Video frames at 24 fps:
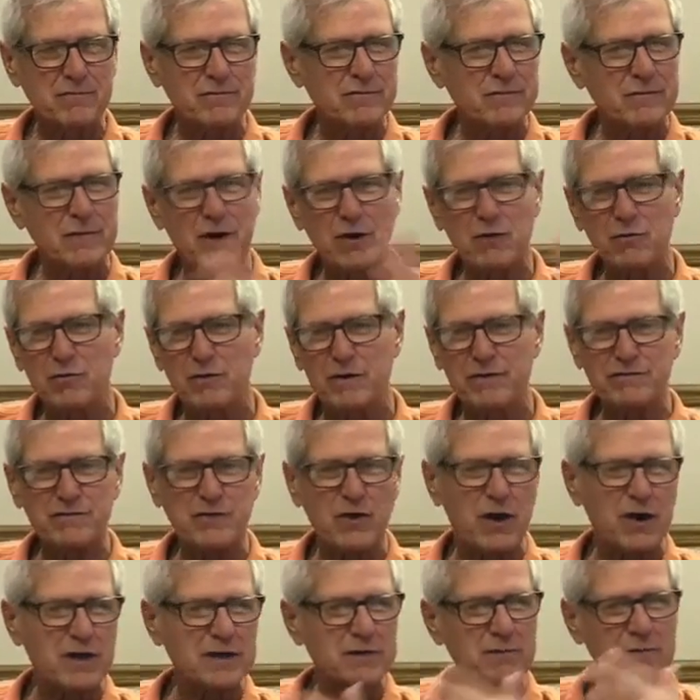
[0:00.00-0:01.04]
know we've
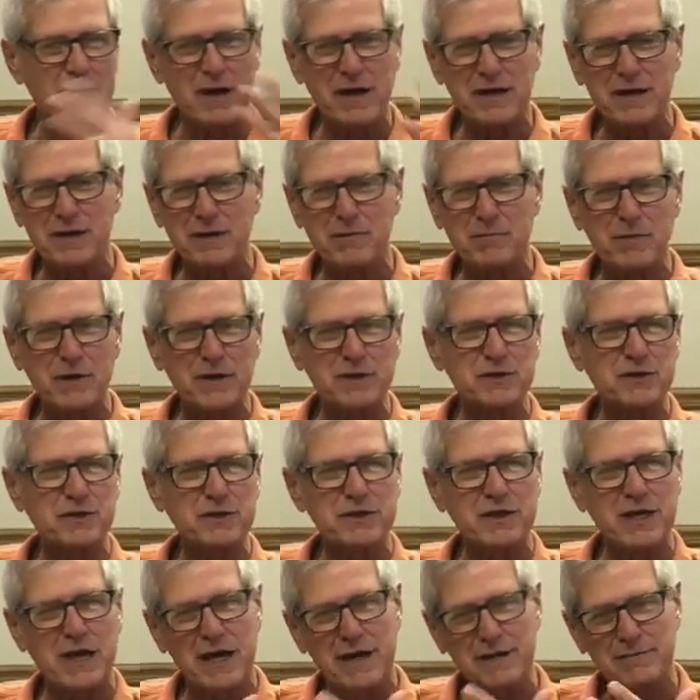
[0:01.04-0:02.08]
talked about it a bunch
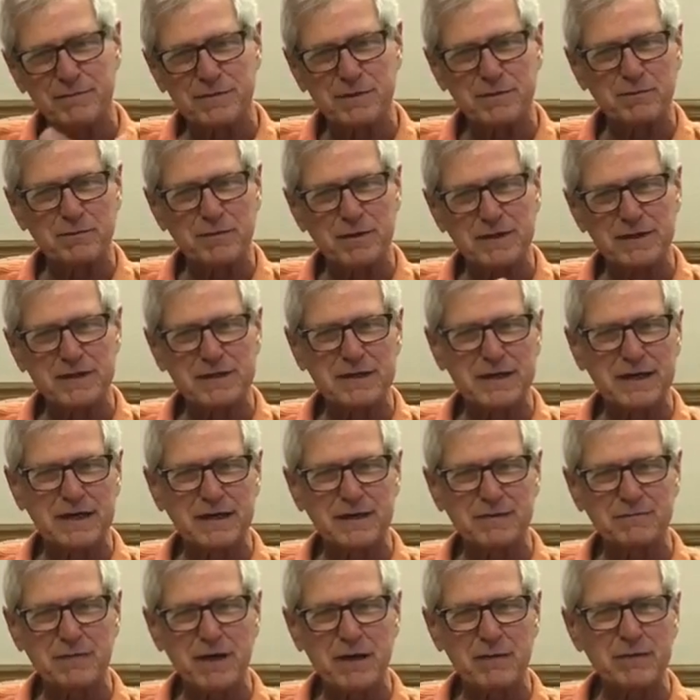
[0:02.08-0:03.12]
of times, but
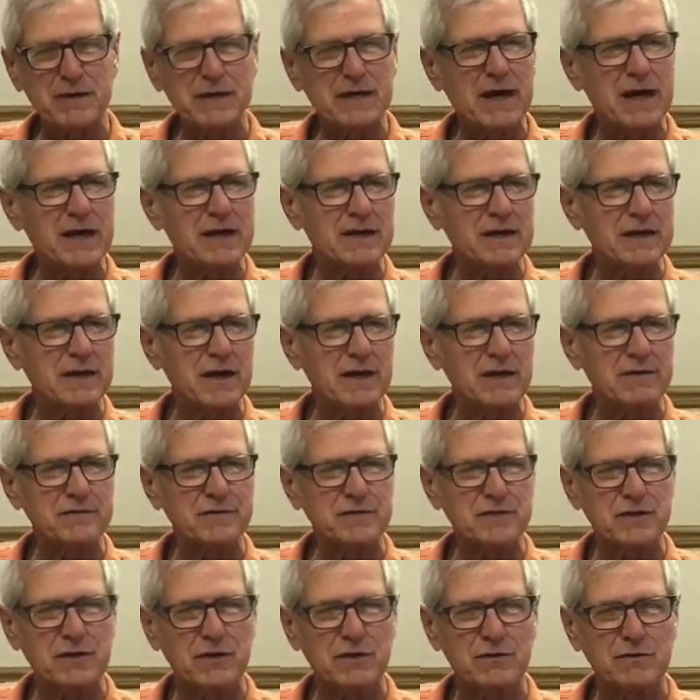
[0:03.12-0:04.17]
maybe not enough.
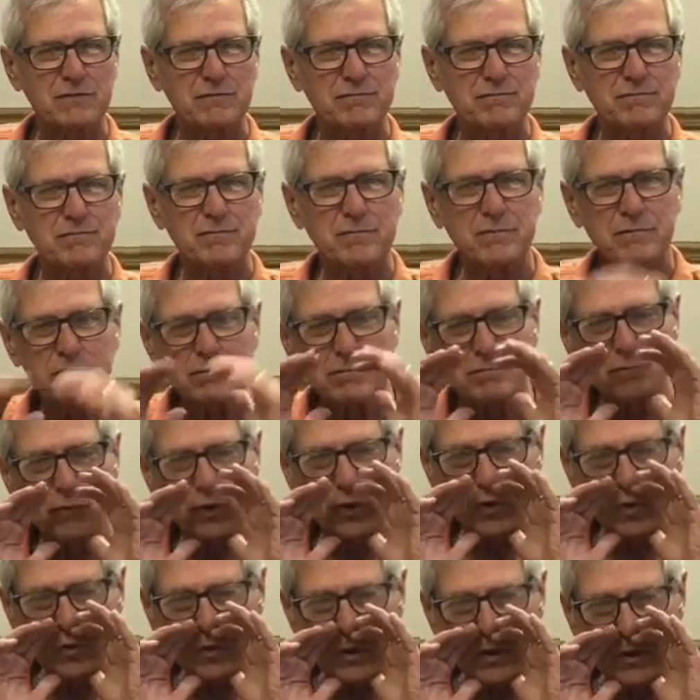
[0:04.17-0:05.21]
So
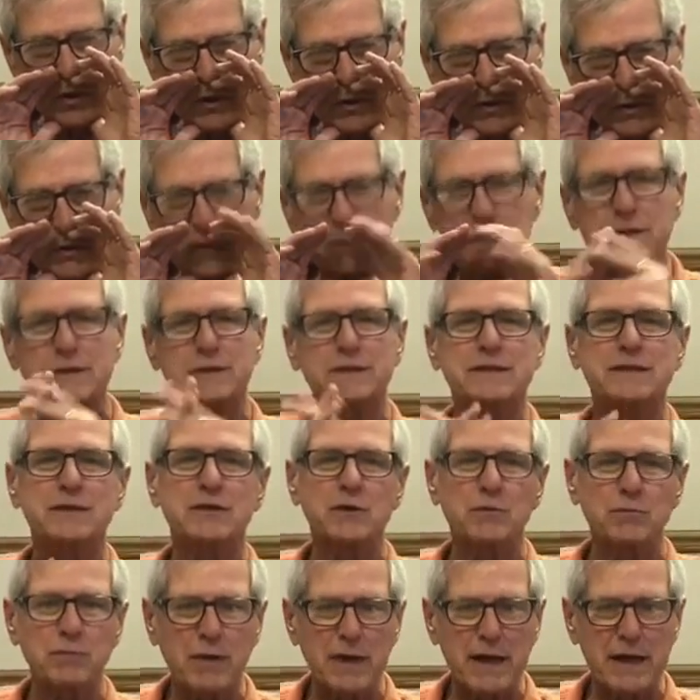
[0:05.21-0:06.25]
Bueller's is
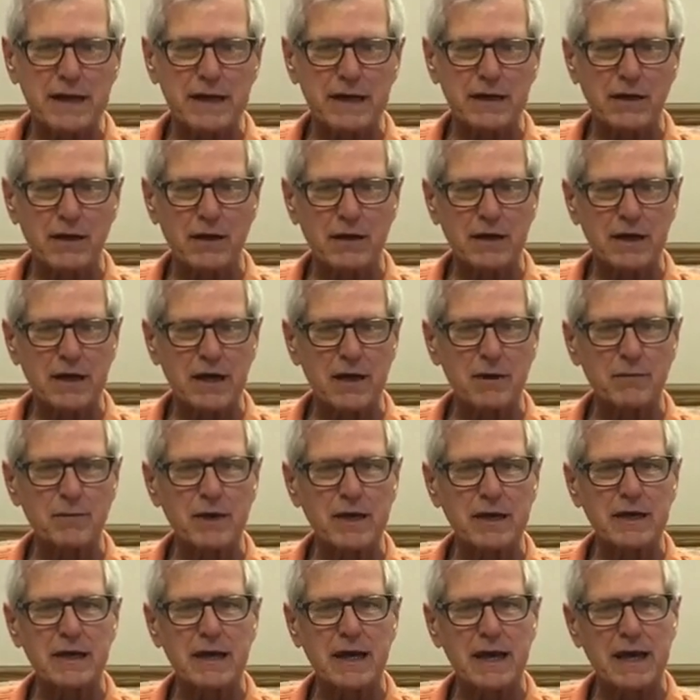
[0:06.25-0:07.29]
still planning on
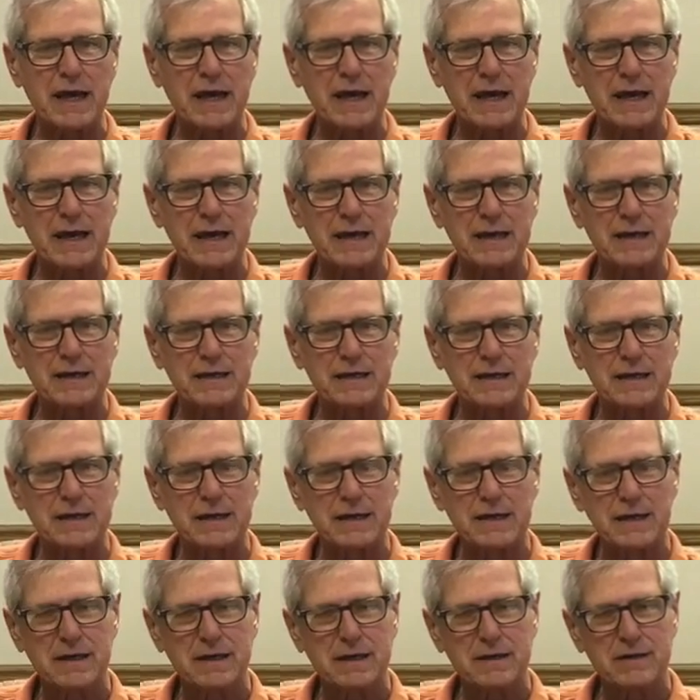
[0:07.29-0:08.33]
coming, and
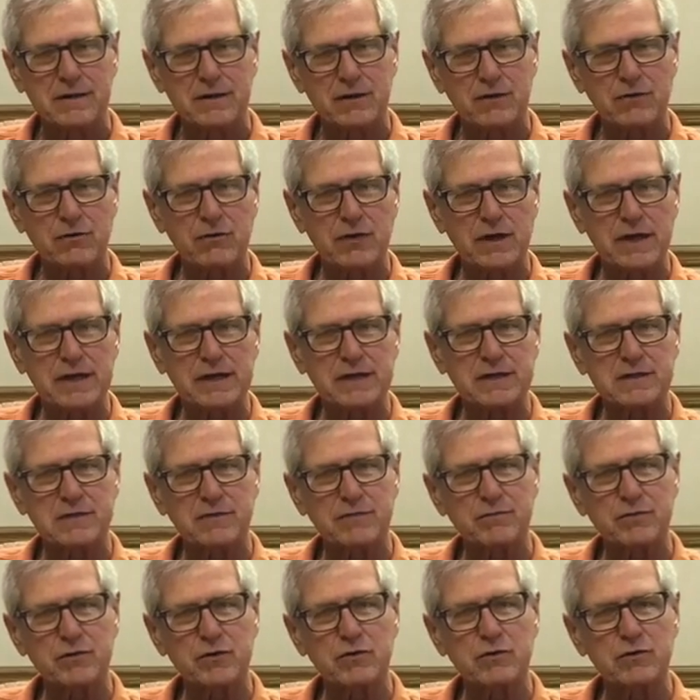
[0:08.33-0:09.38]
the critics
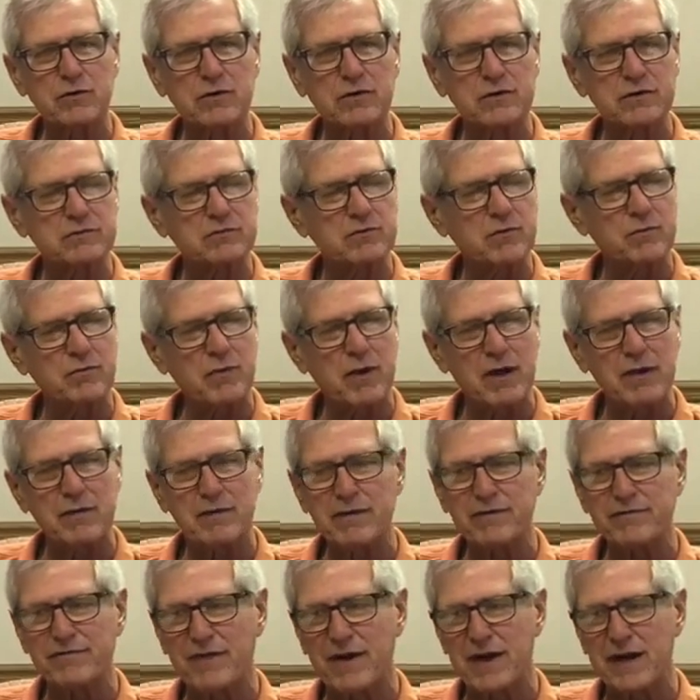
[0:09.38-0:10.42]
of Bueller's will
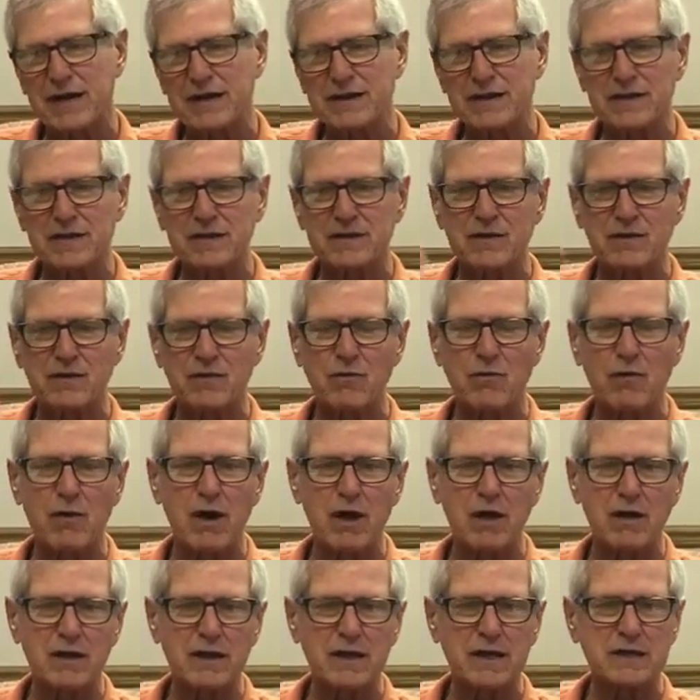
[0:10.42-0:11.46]
probably find that their
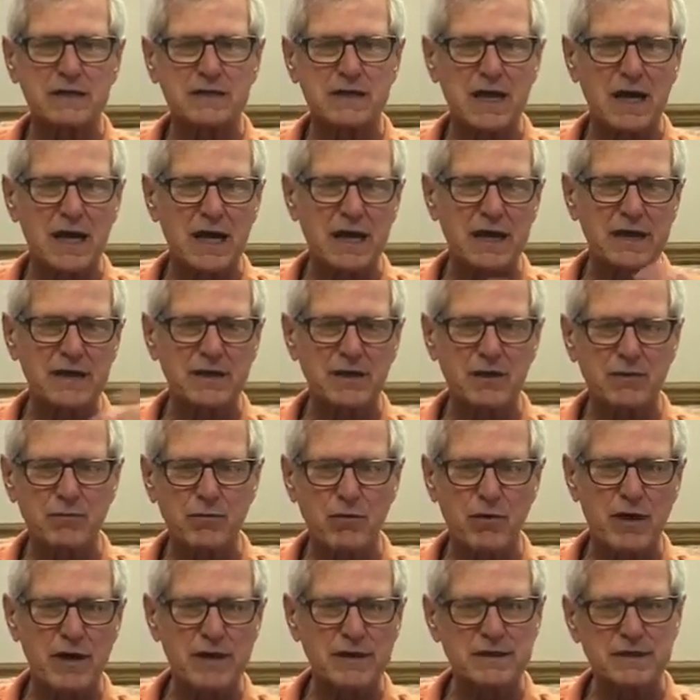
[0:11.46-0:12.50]
quality is high and their
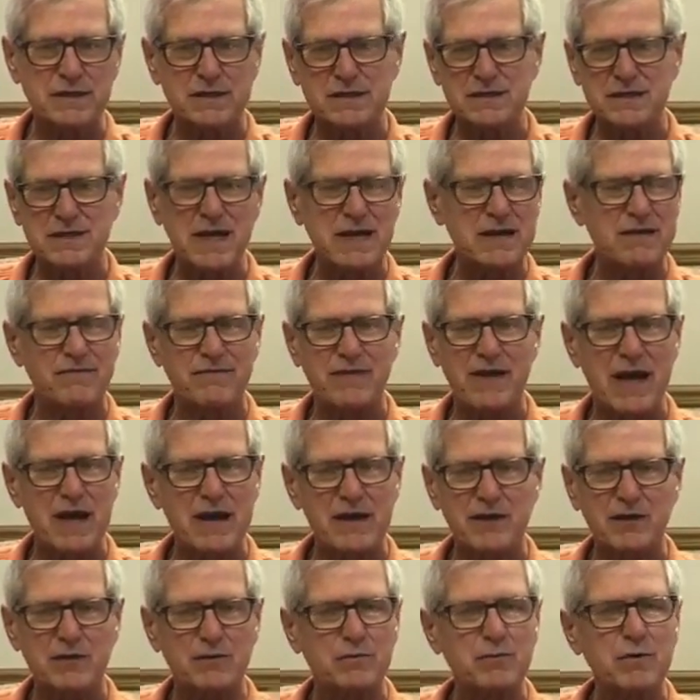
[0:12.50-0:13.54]
price. It's not a
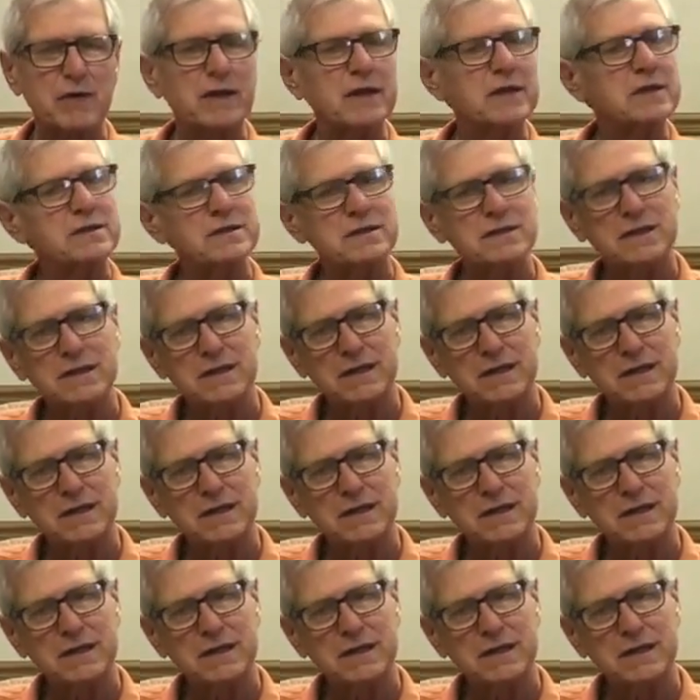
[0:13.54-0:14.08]
value place.